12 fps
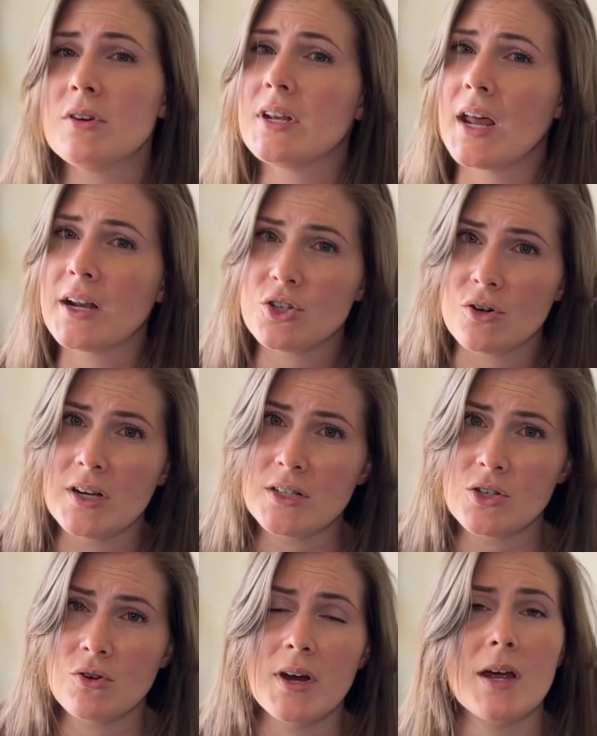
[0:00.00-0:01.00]
connect your
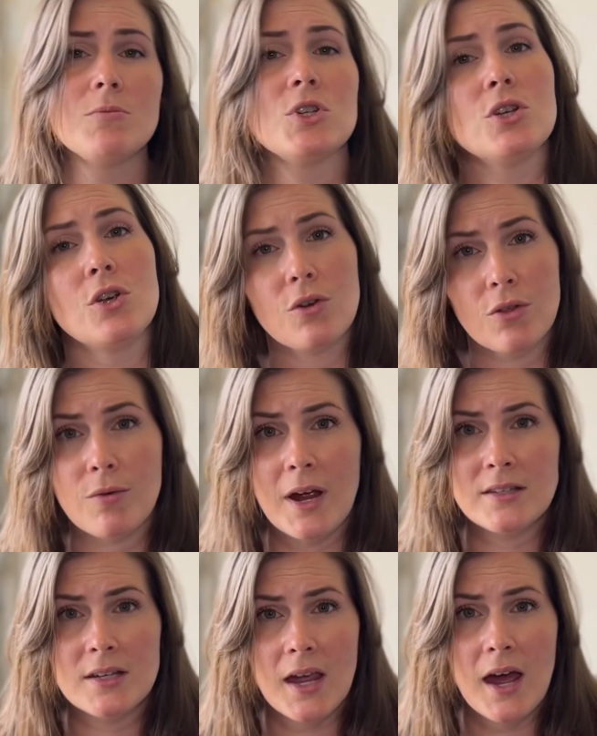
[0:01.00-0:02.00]
Instagram to your
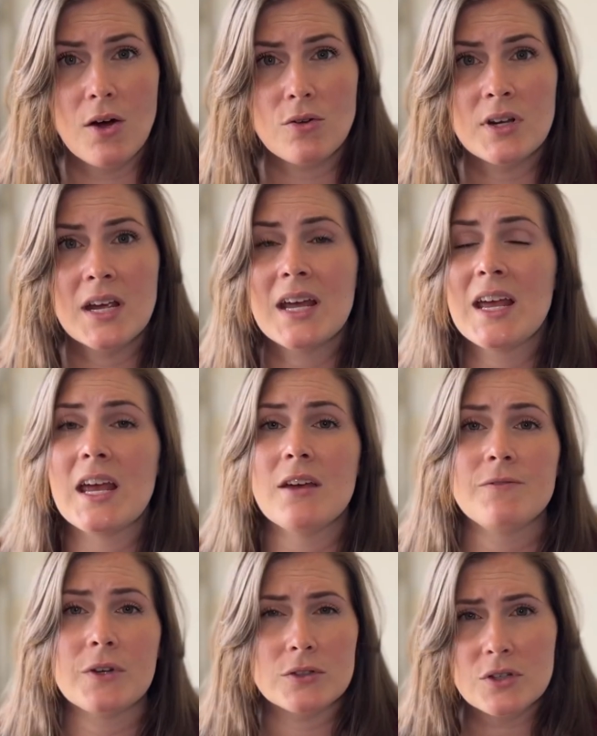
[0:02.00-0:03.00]
Threads account,
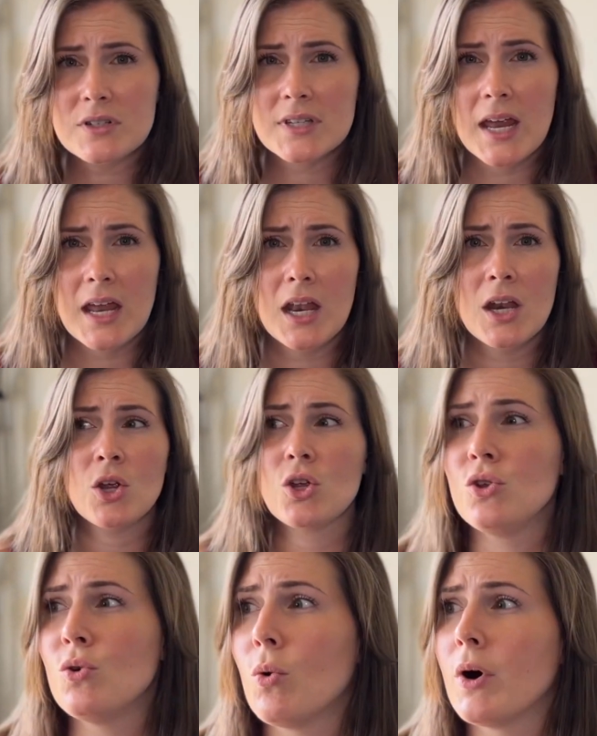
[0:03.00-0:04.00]
it filters in
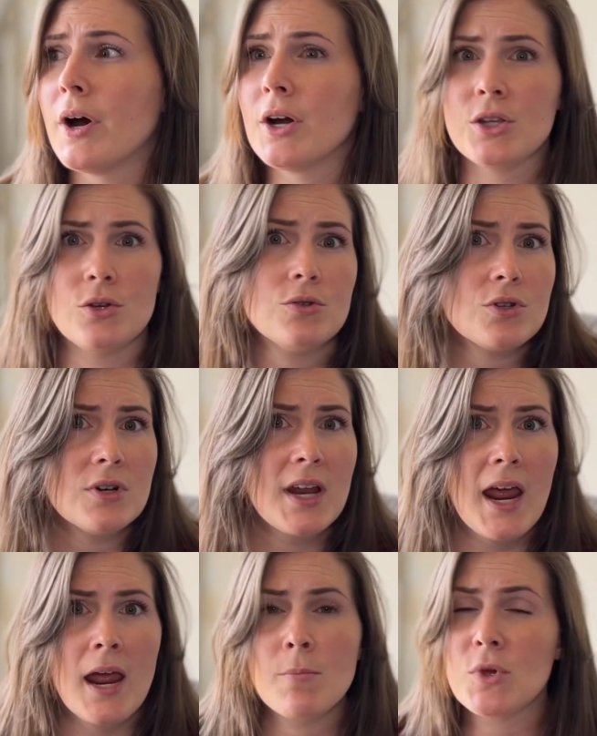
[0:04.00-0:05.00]
your
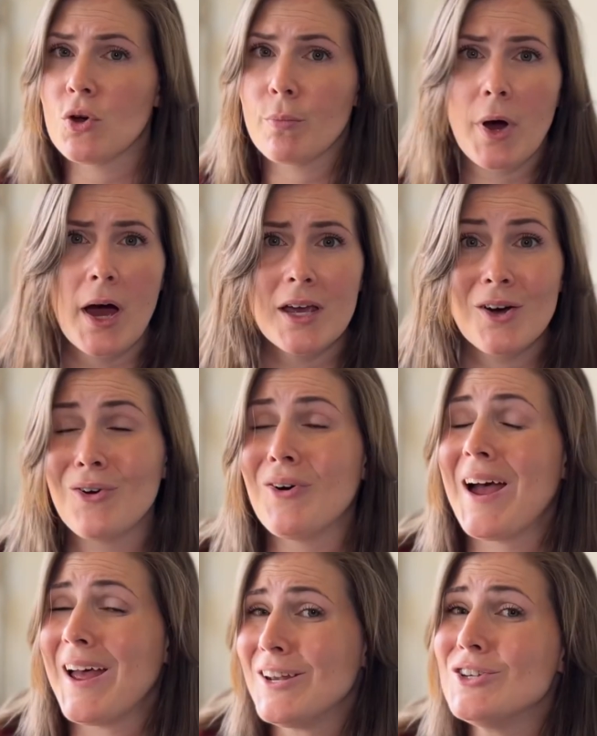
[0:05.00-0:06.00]
username, your bio,
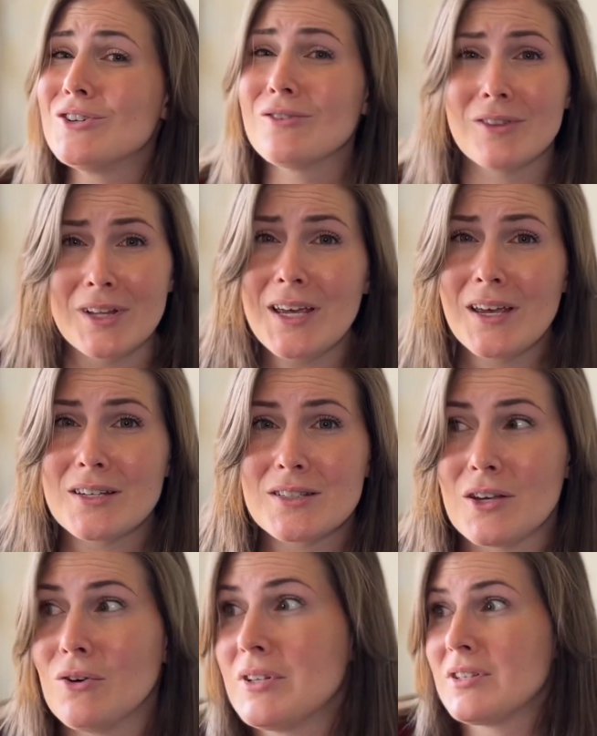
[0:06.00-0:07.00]
and your link,
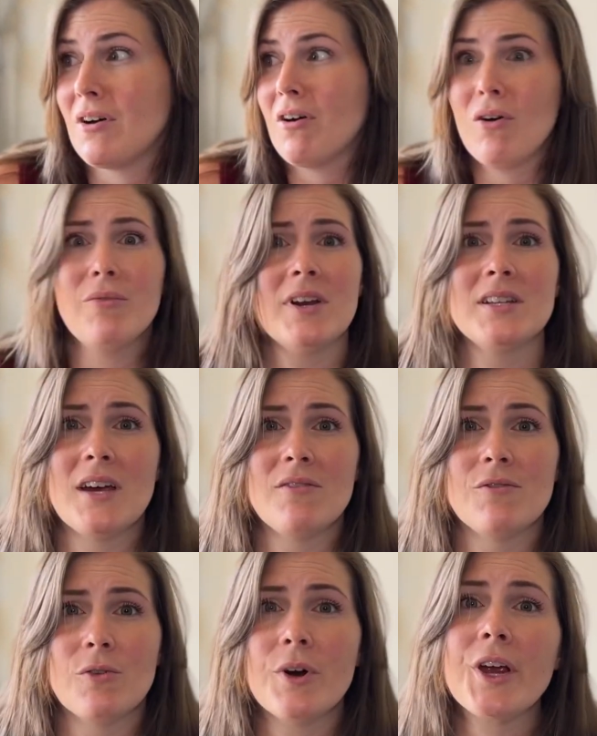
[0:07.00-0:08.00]
so it's already done
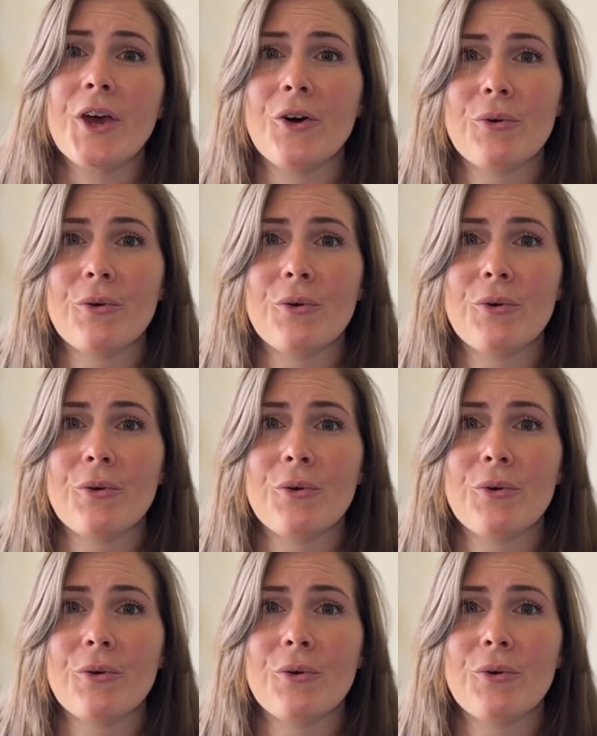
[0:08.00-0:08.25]
for you.